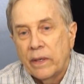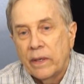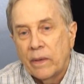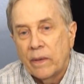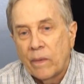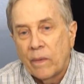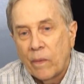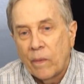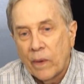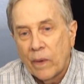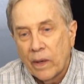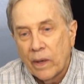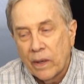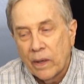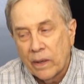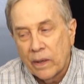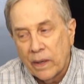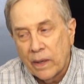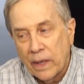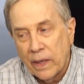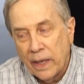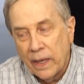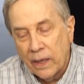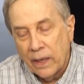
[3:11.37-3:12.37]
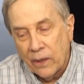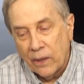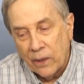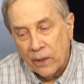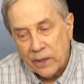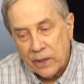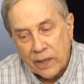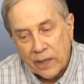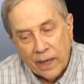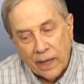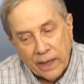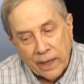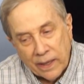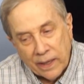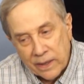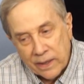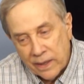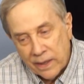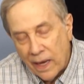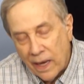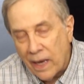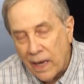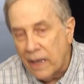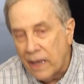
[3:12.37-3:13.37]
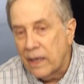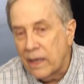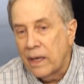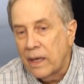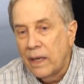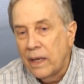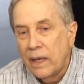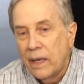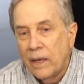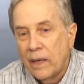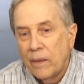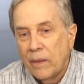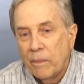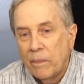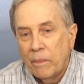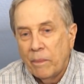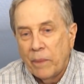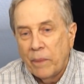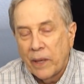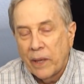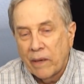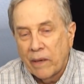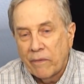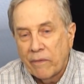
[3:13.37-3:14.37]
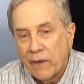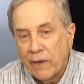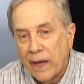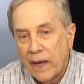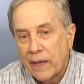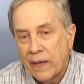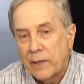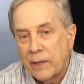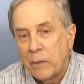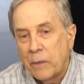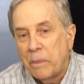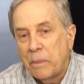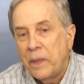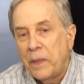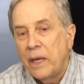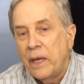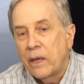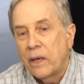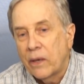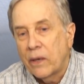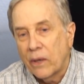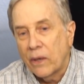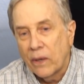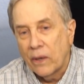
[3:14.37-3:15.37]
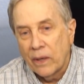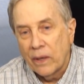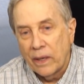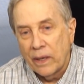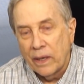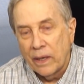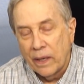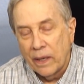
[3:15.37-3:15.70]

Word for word: where it looks like it's not, but in fact the peak current